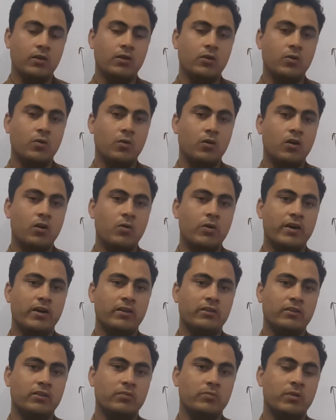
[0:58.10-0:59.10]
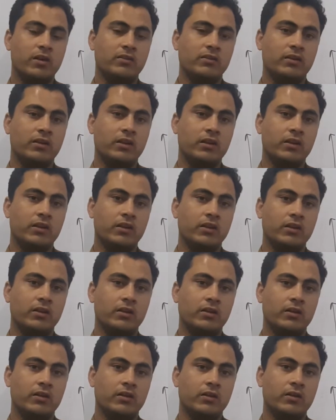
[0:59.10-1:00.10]
coronavirus is
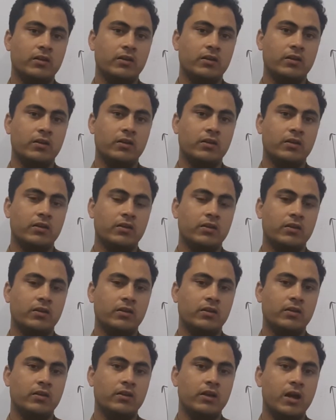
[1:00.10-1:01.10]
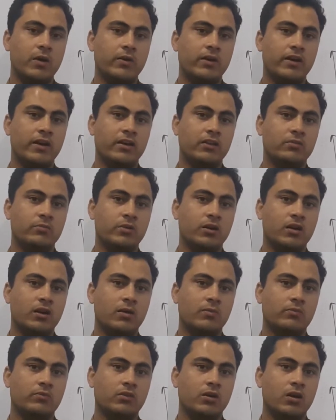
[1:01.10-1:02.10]
basically nowadays
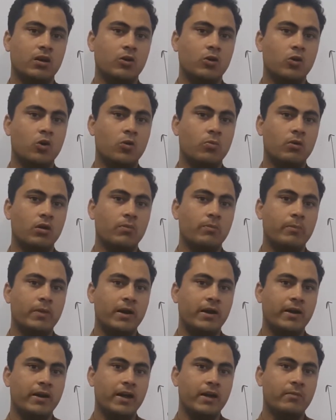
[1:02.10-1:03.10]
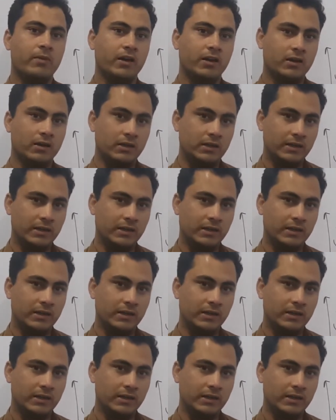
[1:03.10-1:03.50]
becomes a global pandemic